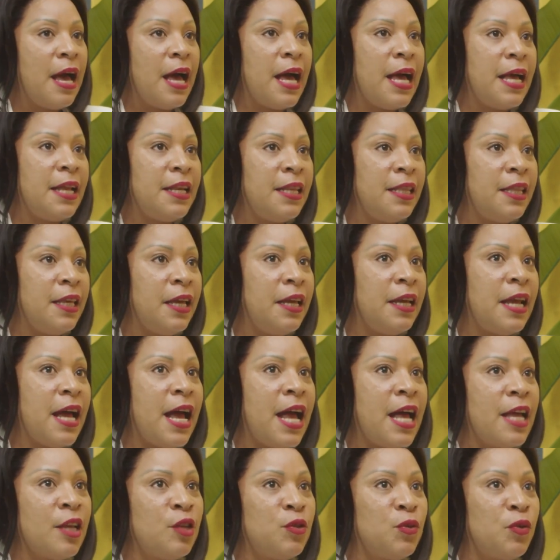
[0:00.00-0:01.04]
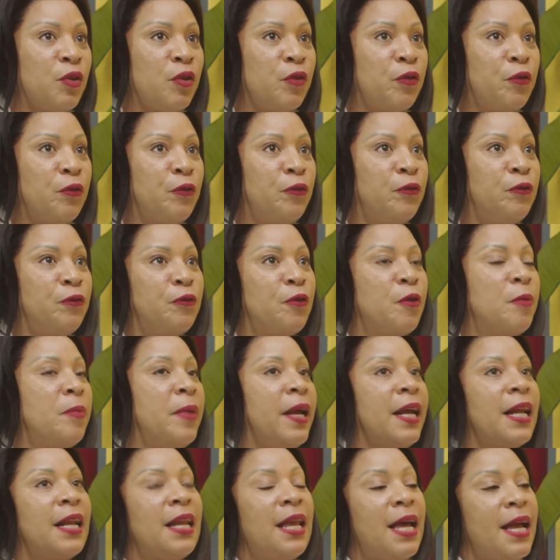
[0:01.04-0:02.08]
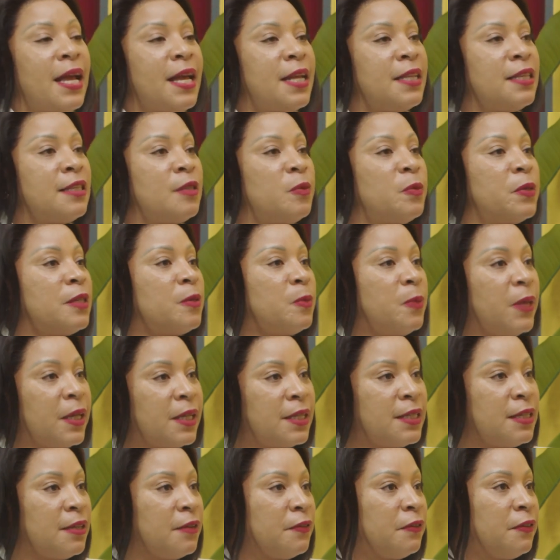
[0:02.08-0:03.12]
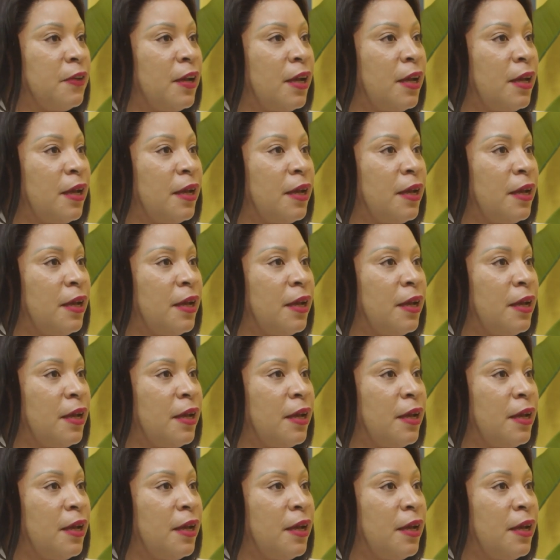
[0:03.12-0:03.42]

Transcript: And then as well, from my client's perspective,